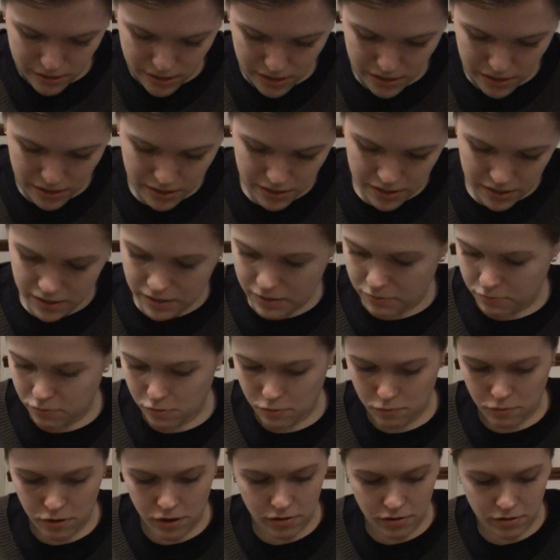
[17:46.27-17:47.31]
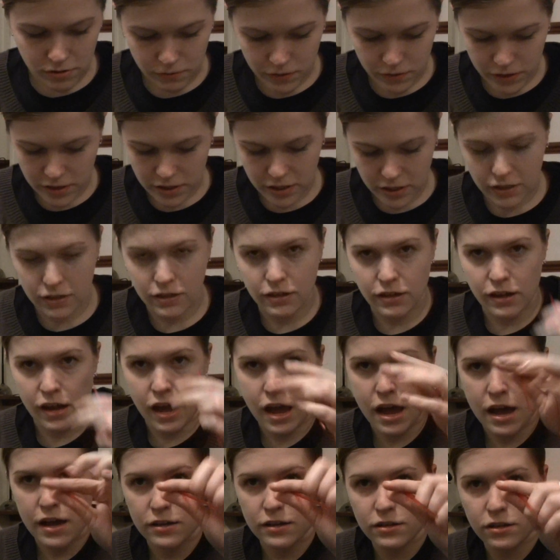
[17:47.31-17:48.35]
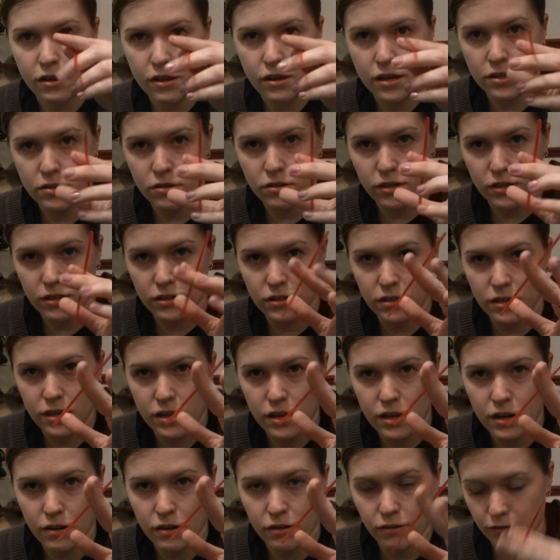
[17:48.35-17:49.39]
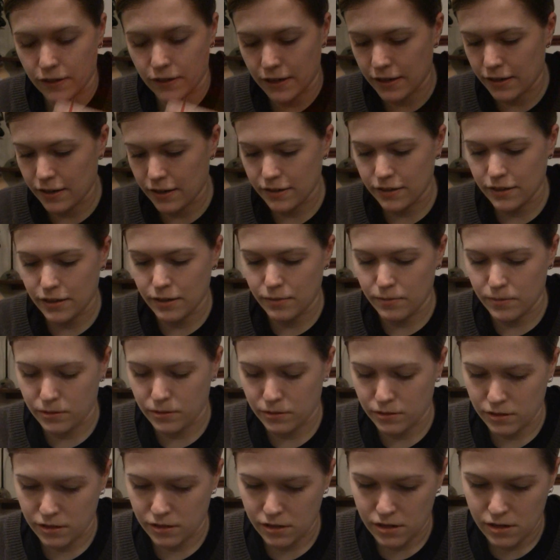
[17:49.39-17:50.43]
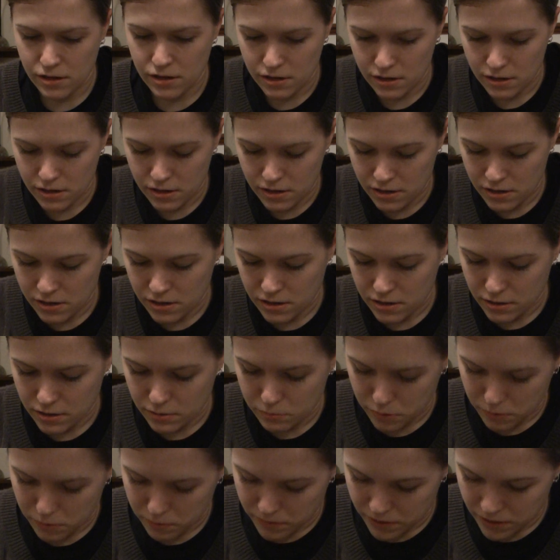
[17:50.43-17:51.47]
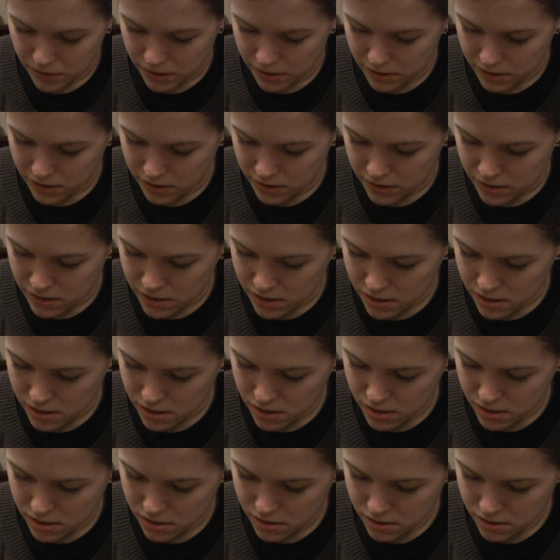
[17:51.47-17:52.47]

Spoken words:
Nice. What I'll do first, so he's got his little red lightsaber. Pop that in there.